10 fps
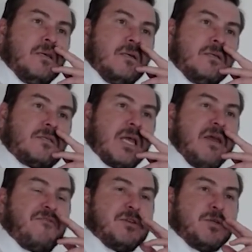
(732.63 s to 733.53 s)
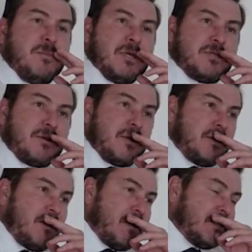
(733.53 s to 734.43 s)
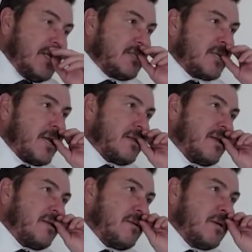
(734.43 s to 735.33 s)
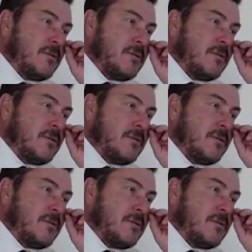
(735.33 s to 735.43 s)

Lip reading: It's safer to measure it in dollars. Let's say that in